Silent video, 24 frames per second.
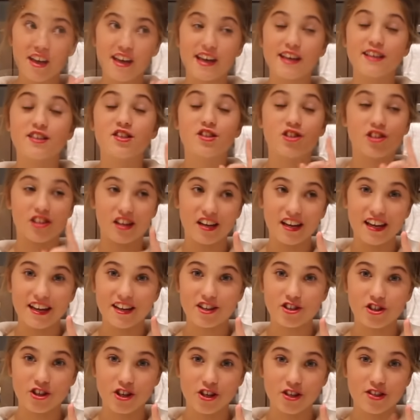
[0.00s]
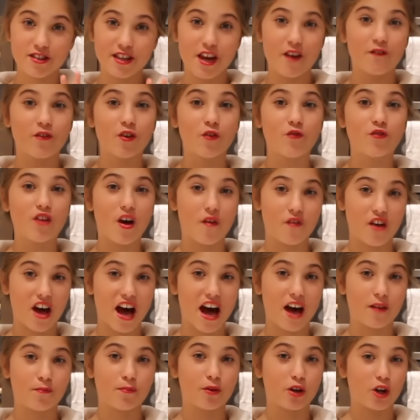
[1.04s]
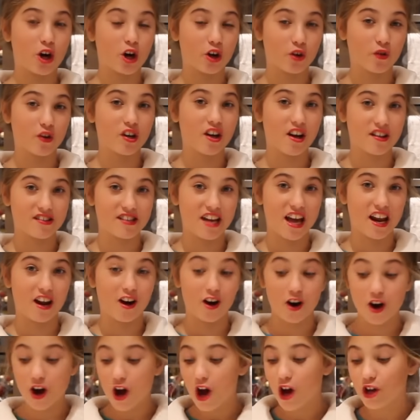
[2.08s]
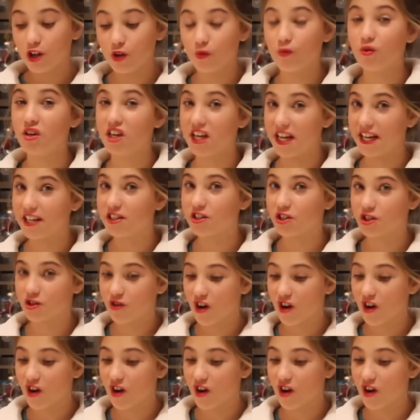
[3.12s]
It's delicious. If you've never had banana and Nutella, you need to